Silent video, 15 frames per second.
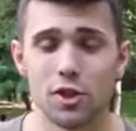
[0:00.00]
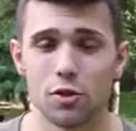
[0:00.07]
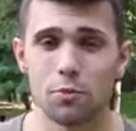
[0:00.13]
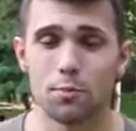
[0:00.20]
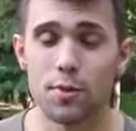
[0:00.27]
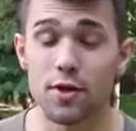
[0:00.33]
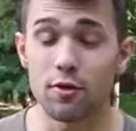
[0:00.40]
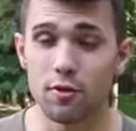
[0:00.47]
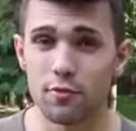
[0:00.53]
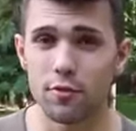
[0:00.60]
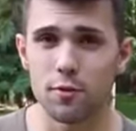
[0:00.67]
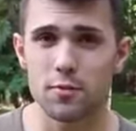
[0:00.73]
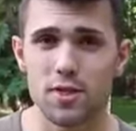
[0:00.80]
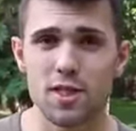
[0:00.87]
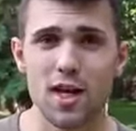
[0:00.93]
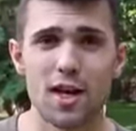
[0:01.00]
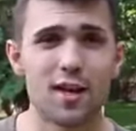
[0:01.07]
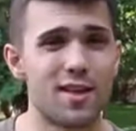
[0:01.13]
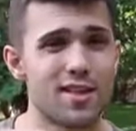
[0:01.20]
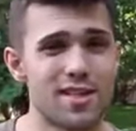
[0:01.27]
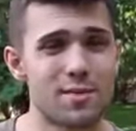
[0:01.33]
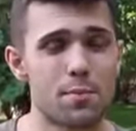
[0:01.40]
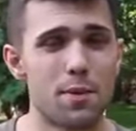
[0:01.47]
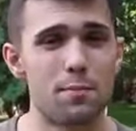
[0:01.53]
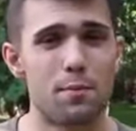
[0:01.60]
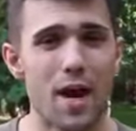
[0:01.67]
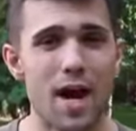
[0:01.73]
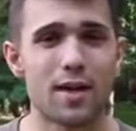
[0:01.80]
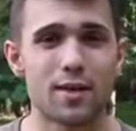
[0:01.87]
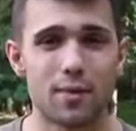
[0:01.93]
new peer-reviewed study, this has been
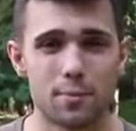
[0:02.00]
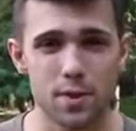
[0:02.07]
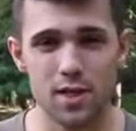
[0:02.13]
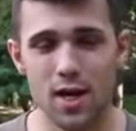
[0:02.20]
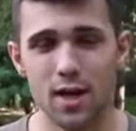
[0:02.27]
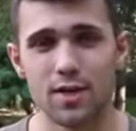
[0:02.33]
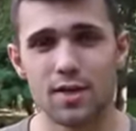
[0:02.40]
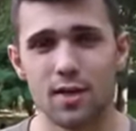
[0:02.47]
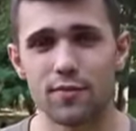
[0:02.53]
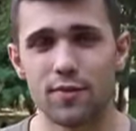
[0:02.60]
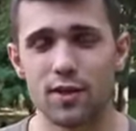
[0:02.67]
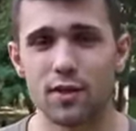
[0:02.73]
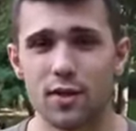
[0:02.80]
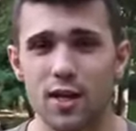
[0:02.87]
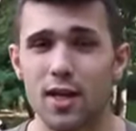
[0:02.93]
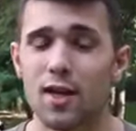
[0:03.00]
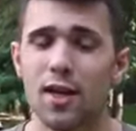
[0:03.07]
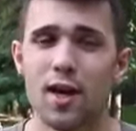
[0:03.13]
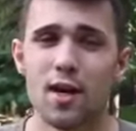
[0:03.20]
backed up scientifically.